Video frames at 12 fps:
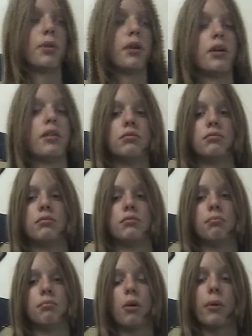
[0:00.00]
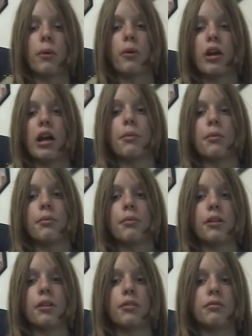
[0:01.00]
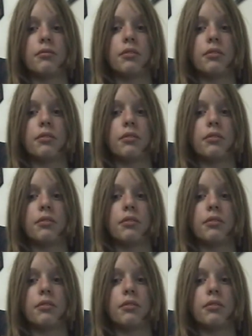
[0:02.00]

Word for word: But probably won't happen, but